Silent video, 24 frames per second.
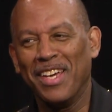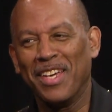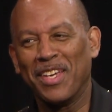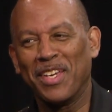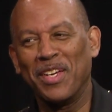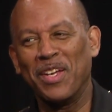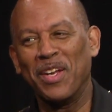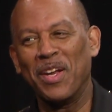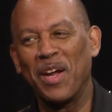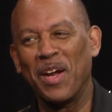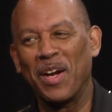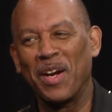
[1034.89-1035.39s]

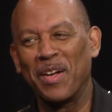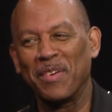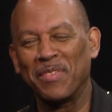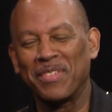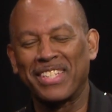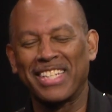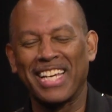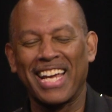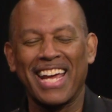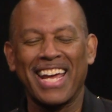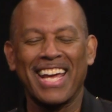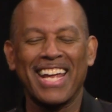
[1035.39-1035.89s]
You know what I'm
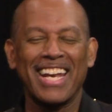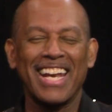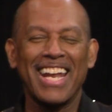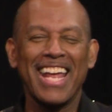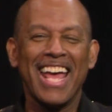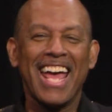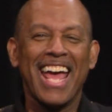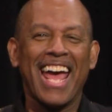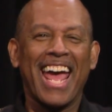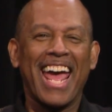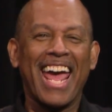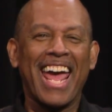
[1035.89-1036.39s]
saying?
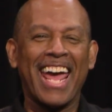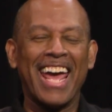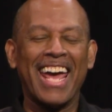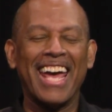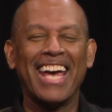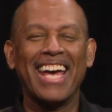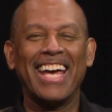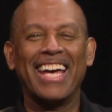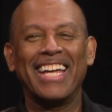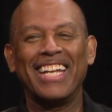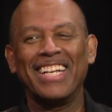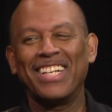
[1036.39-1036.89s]
Yeah, I had
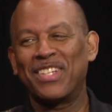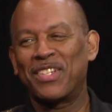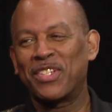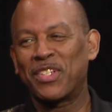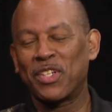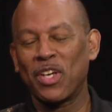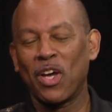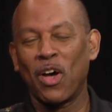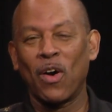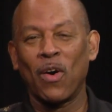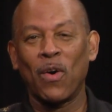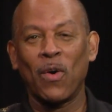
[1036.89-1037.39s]
And one.
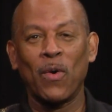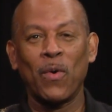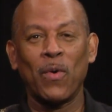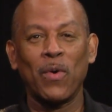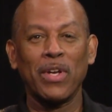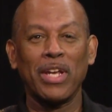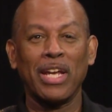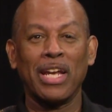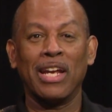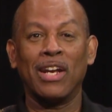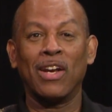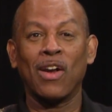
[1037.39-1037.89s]
so
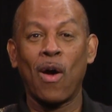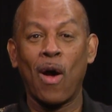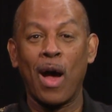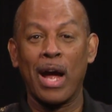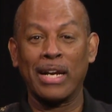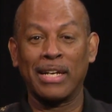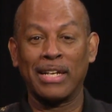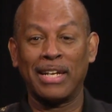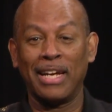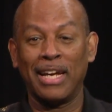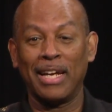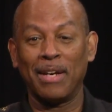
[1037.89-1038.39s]
you know,
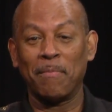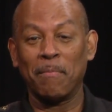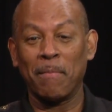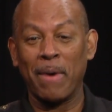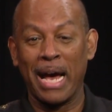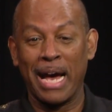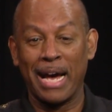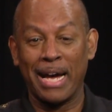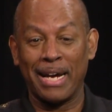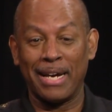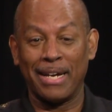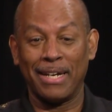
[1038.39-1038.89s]
I'd get
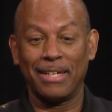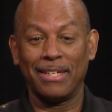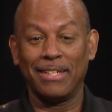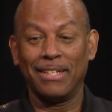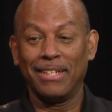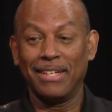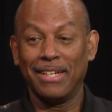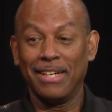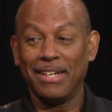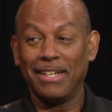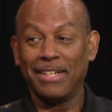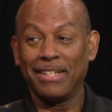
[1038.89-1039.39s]
my
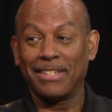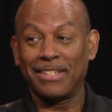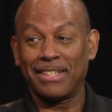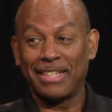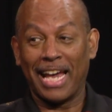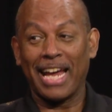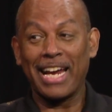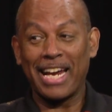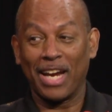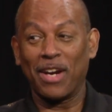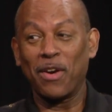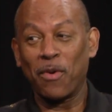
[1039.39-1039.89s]

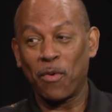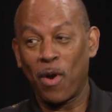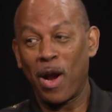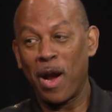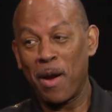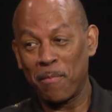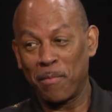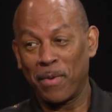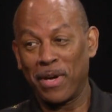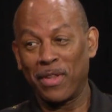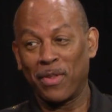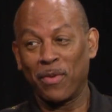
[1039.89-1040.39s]
second
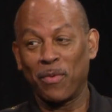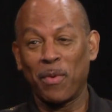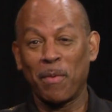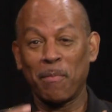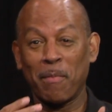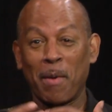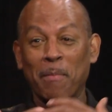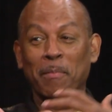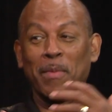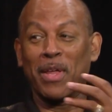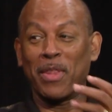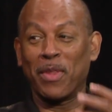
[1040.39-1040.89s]
grandmother right. when
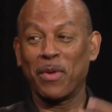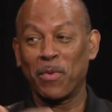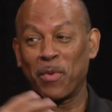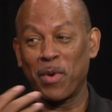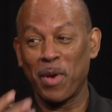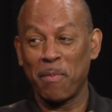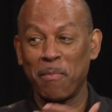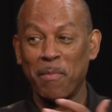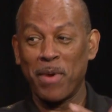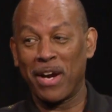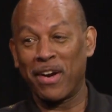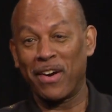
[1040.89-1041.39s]
my mother
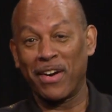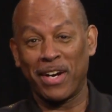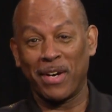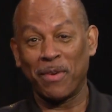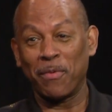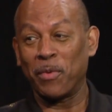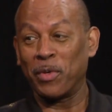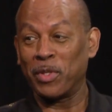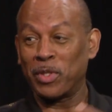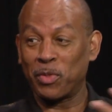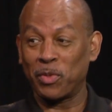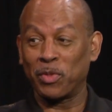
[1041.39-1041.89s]
remarried,
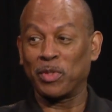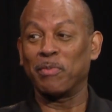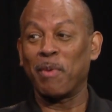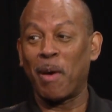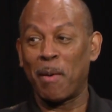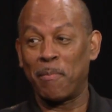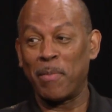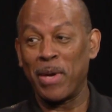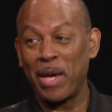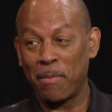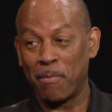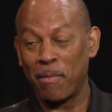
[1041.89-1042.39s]
right. which was my
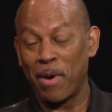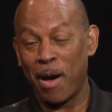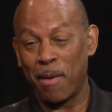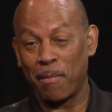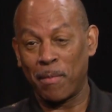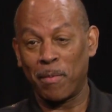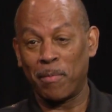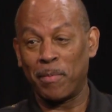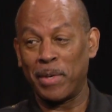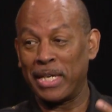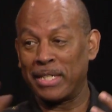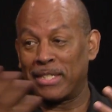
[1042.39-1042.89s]
big
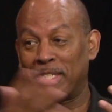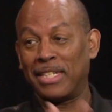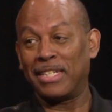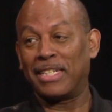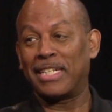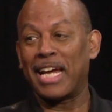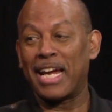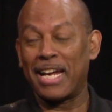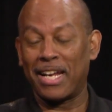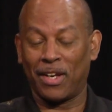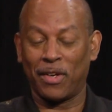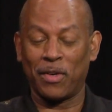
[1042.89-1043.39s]
mama, Betsy right.
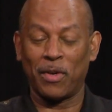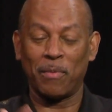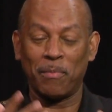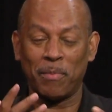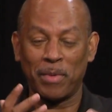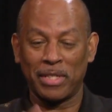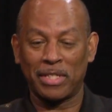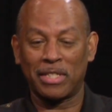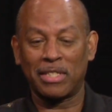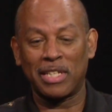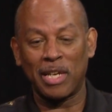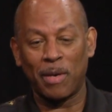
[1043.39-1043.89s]
Taylor in
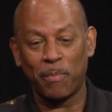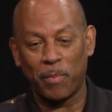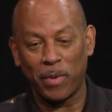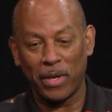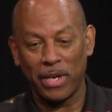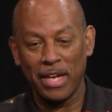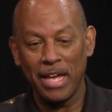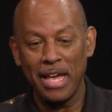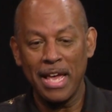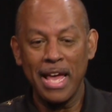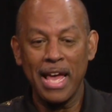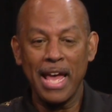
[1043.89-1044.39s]

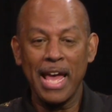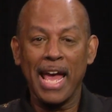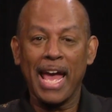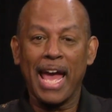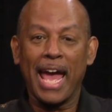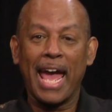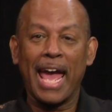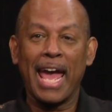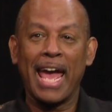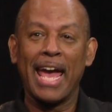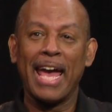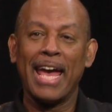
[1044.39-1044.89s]
Mississippi. Uh -huh.
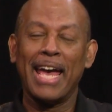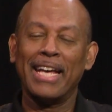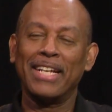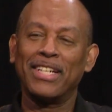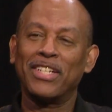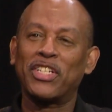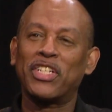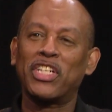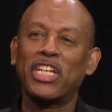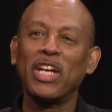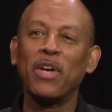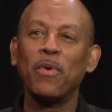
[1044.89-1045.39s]
And
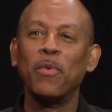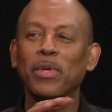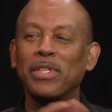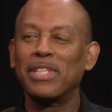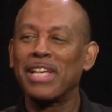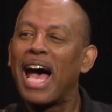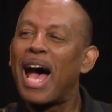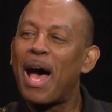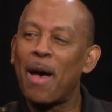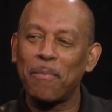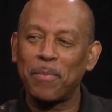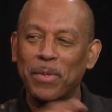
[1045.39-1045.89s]
she was
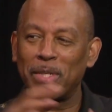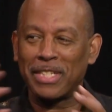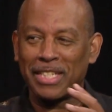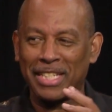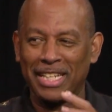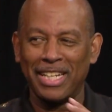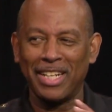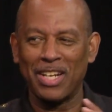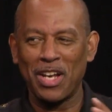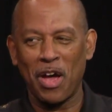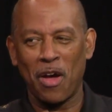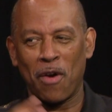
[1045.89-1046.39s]

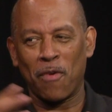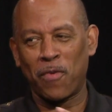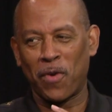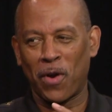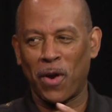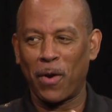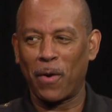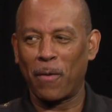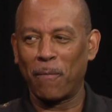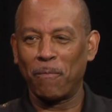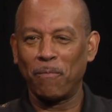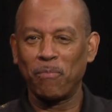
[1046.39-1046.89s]
opposite of
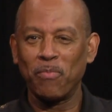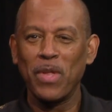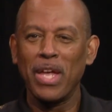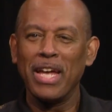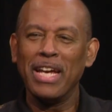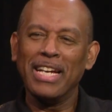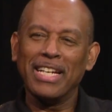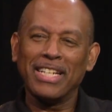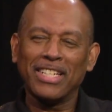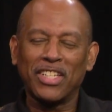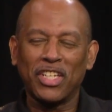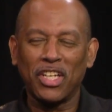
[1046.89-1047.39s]
her.
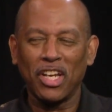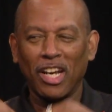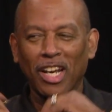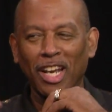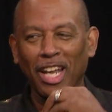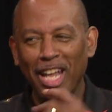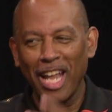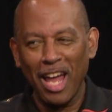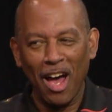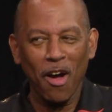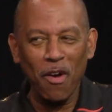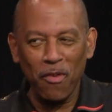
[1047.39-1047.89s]
Right. She
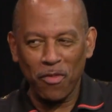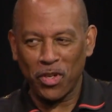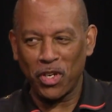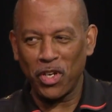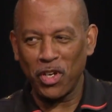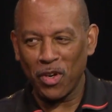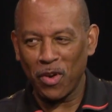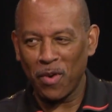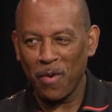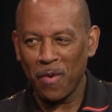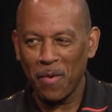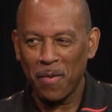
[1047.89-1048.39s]
loved
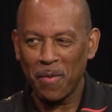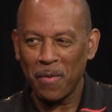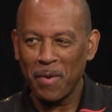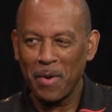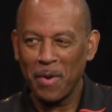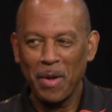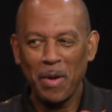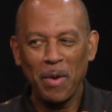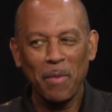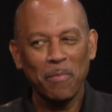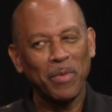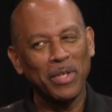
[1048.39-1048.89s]
you,
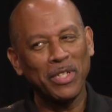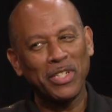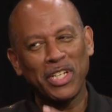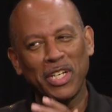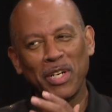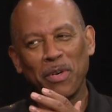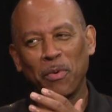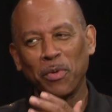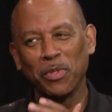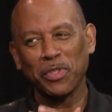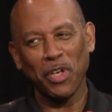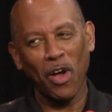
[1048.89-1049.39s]
but mm -hmm. she
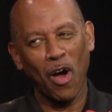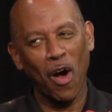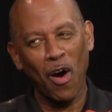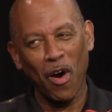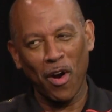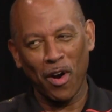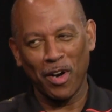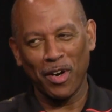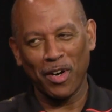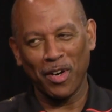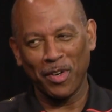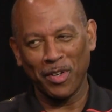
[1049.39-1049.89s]
mm-hmm. was
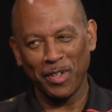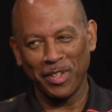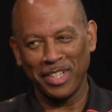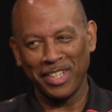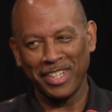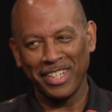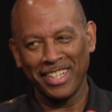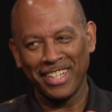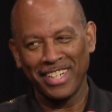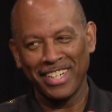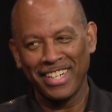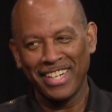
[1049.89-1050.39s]
hard on mm -hmm.
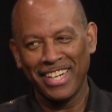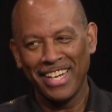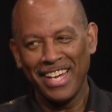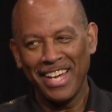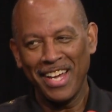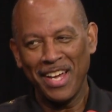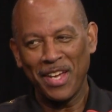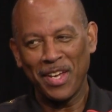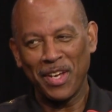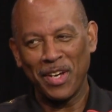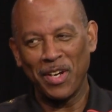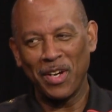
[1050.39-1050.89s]
you. Mm
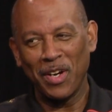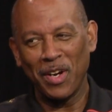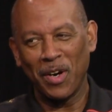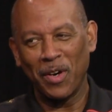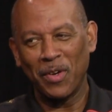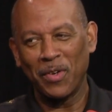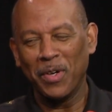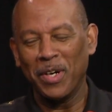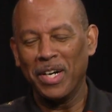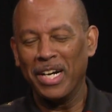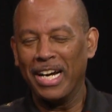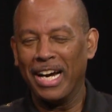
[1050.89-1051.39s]
-hmm. You
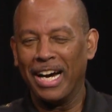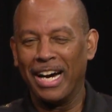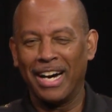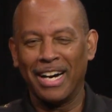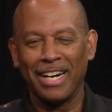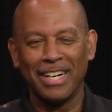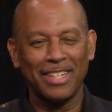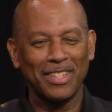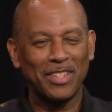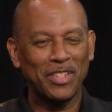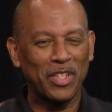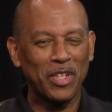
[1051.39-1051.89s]
know,
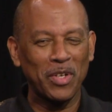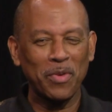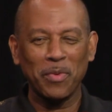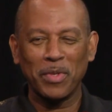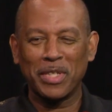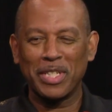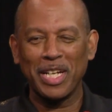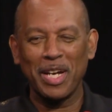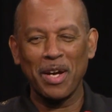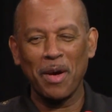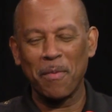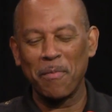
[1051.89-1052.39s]
uh, she would
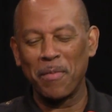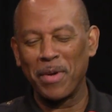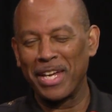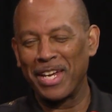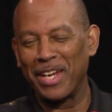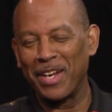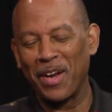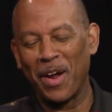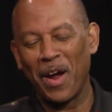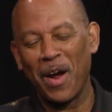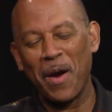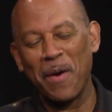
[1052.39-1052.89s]
tell me,
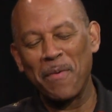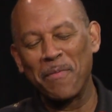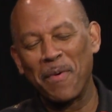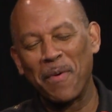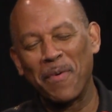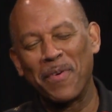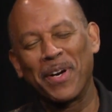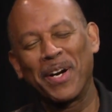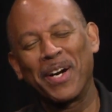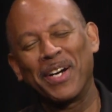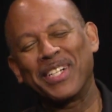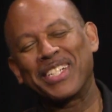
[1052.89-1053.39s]
you know, I remember
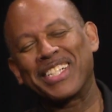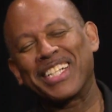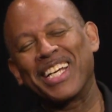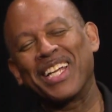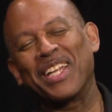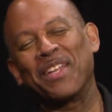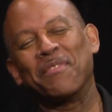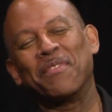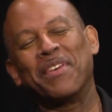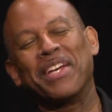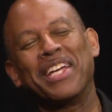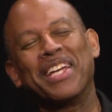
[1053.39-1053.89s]
her
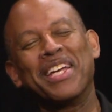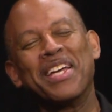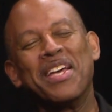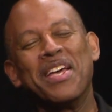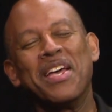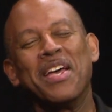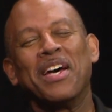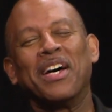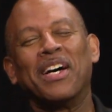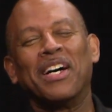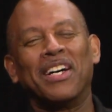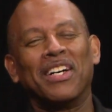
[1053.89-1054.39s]
telling me,
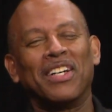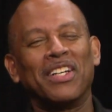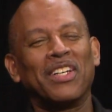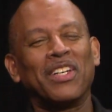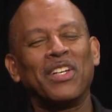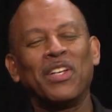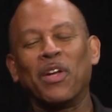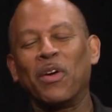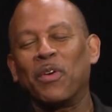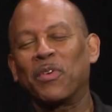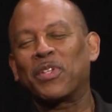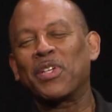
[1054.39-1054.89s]
uh,
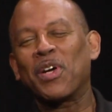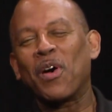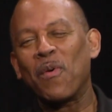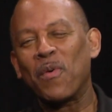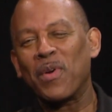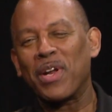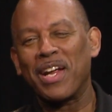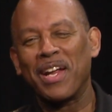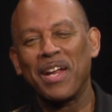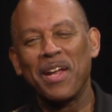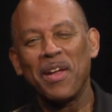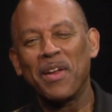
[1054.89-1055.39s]
you know,
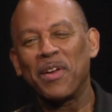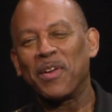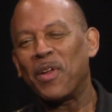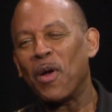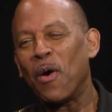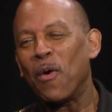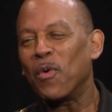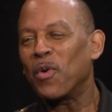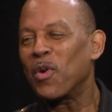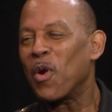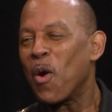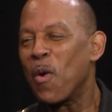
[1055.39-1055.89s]
Tony,
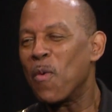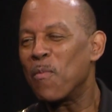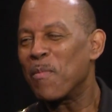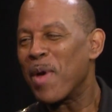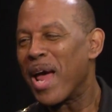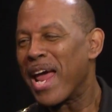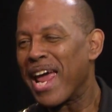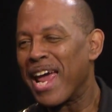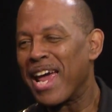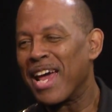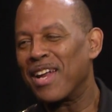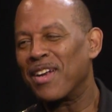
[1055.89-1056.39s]
don't know
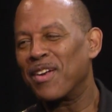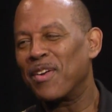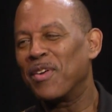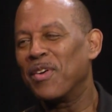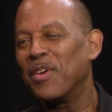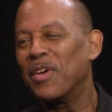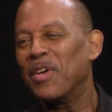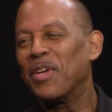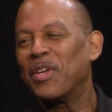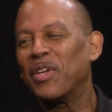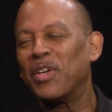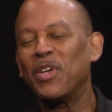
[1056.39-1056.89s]
man,
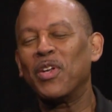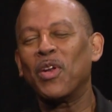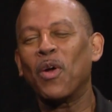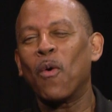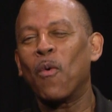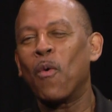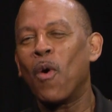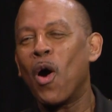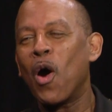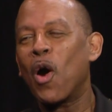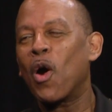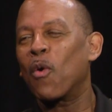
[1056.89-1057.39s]
right. you know,
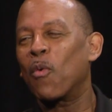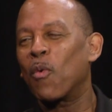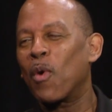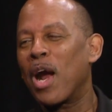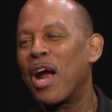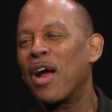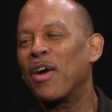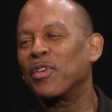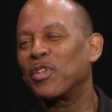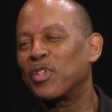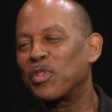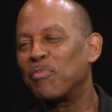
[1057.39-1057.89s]
walk
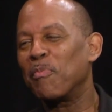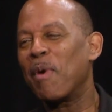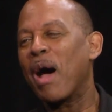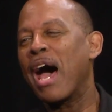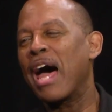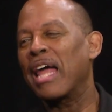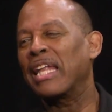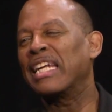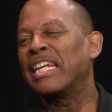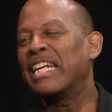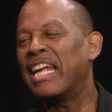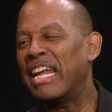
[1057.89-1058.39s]
around
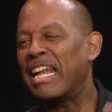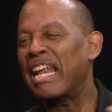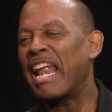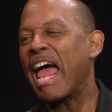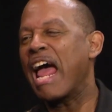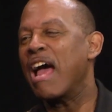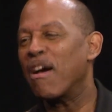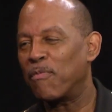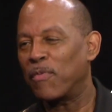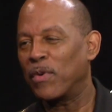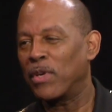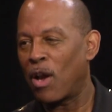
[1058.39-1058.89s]
smiling and
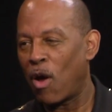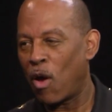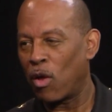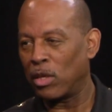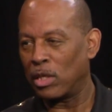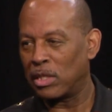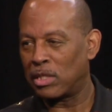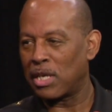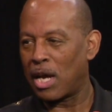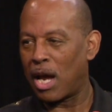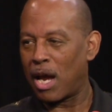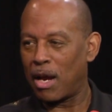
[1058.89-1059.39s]
laughing all the
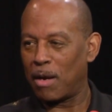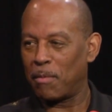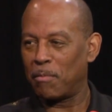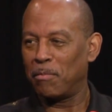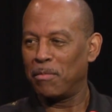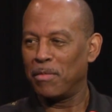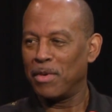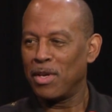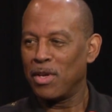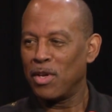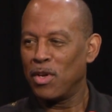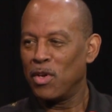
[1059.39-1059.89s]
time.
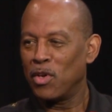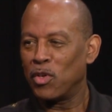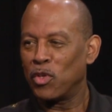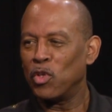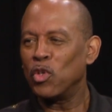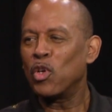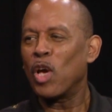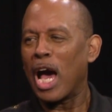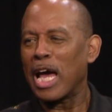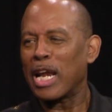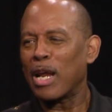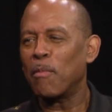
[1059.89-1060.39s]
Wow. You
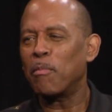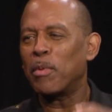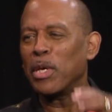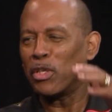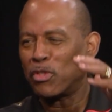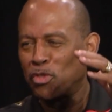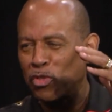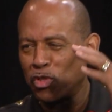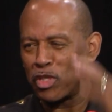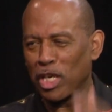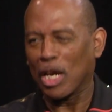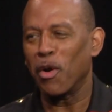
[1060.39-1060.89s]
gotta be
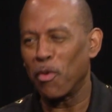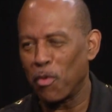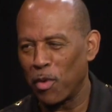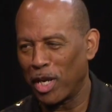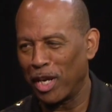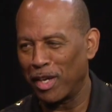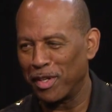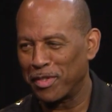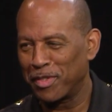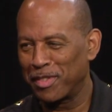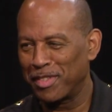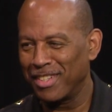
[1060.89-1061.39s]

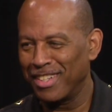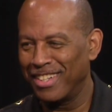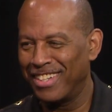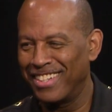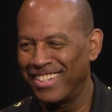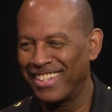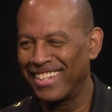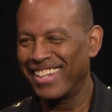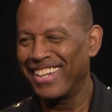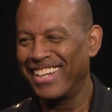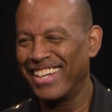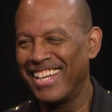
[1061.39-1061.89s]
serious.
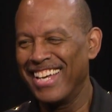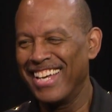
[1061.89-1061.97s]
Oh.